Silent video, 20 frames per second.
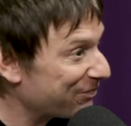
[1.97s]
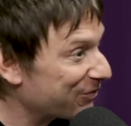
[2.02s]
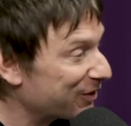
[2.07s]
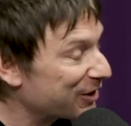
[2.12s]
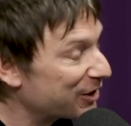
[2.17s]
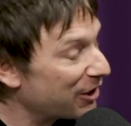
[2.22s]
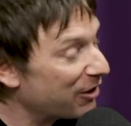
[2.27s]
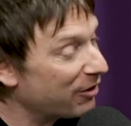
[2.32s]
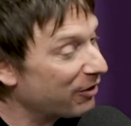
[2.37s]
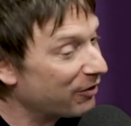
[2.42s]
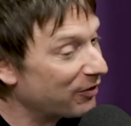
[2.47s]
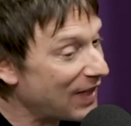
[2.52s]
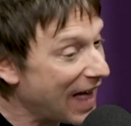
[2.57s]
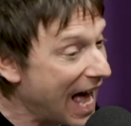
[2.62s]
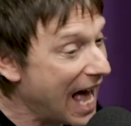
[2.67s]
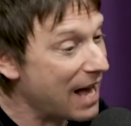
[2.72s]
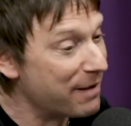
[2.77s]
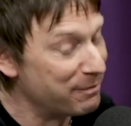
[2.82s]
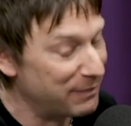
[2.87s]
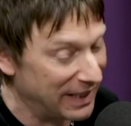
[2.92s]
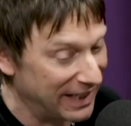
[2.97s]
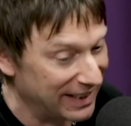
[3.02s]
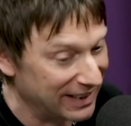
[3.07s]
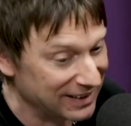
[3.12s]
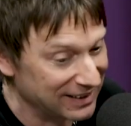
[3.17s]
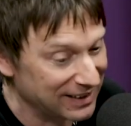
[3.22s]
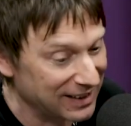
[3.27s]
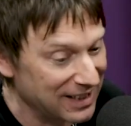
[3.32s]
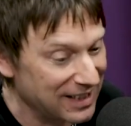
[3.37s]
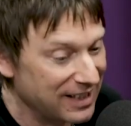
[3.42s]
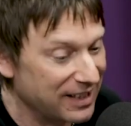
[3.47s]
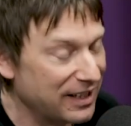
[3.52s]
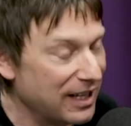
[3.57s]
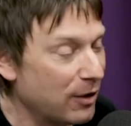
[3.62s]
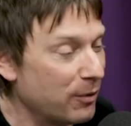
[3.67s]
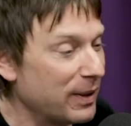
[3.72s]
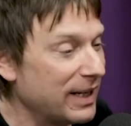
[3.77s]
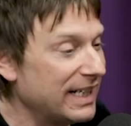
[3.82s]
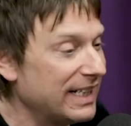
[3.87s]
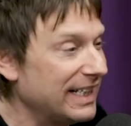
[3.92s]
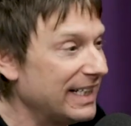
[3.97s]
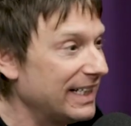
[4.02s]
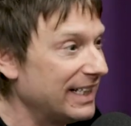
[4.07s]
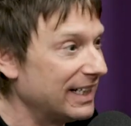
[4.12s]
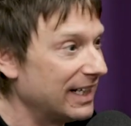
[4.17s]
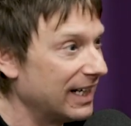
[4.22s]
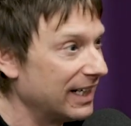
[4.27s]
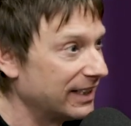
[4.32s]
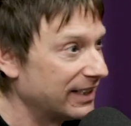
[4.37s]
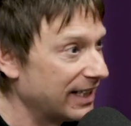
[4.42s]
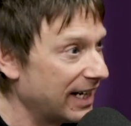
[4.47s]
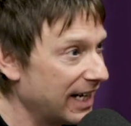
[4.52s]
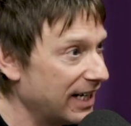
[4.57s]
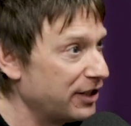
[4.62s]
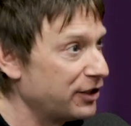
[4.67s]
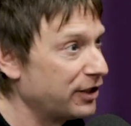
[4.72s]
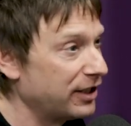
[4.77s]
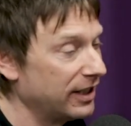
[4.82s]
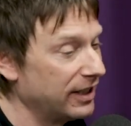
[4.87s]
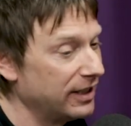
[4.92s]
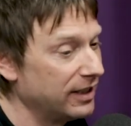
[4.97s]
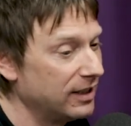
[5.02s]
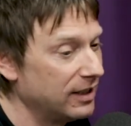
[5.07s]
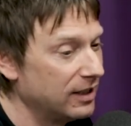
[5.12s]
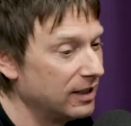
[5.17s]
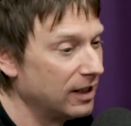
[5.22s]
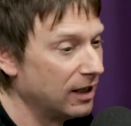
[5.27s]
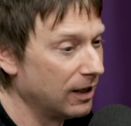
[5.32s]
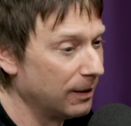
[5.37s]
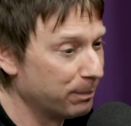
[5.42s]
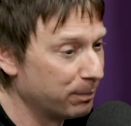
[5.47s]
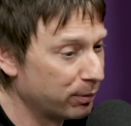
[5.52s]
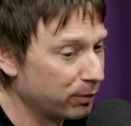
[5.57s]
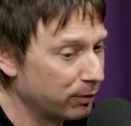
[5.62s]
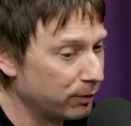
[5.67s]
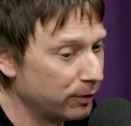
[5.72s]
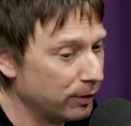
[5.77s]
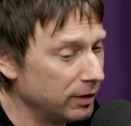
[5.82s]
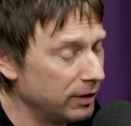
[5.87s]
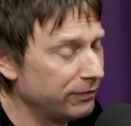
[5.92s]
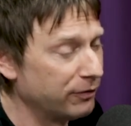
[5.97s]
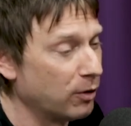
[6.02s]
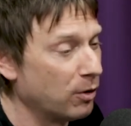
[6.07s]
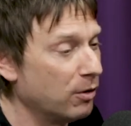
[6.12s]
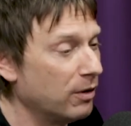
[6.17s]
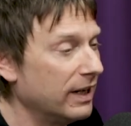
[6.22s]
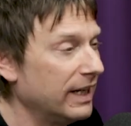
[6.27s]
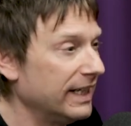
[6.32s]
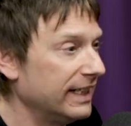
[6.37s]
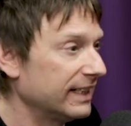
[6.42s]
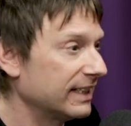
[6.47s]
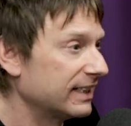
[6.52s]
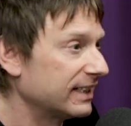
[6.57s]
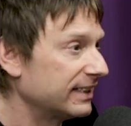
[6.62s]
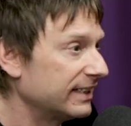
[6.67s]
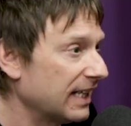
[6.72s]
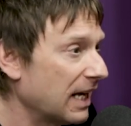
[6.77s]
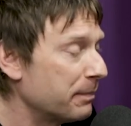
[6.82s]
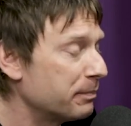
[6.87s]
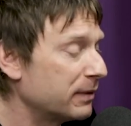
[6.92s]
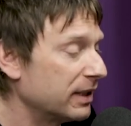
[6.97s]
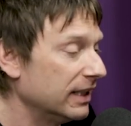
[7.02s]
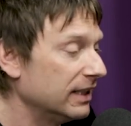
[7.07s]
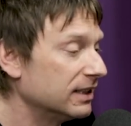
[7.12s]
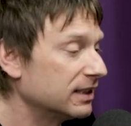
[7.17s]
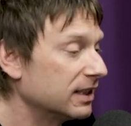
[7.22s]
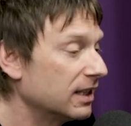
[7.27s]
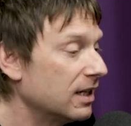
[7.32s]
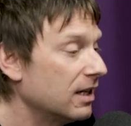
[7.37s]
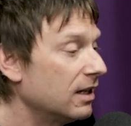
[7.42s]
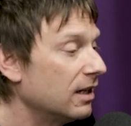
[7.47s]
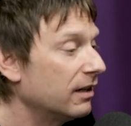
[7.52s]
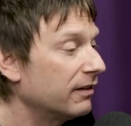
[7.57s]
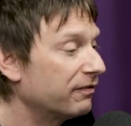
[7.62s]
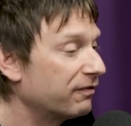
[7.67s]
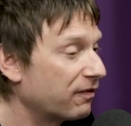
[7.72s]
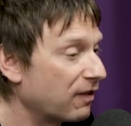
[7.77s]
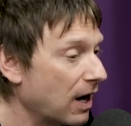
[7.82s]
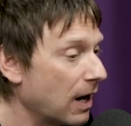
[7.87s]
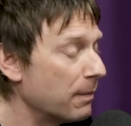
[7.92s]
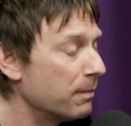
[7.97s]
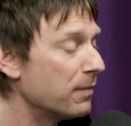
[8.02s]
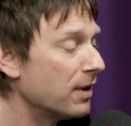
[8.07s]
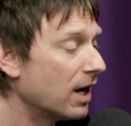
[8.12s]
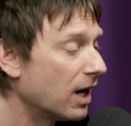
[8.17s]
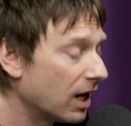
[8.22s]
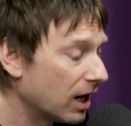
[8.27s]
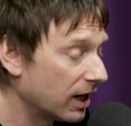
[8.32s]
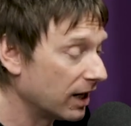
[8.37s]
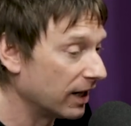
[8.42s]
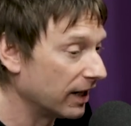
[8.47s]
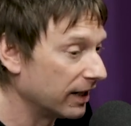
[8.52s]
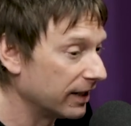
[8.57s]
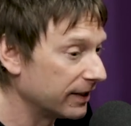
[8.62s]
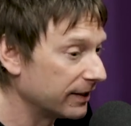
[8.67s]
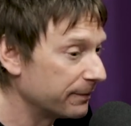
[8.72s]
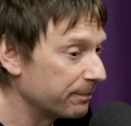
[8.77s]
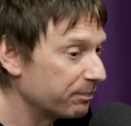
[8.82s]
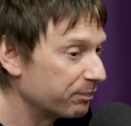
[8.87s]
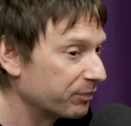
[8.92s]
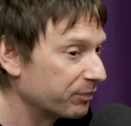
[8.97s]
So that means that we need attention, approval, and acceptance from the herd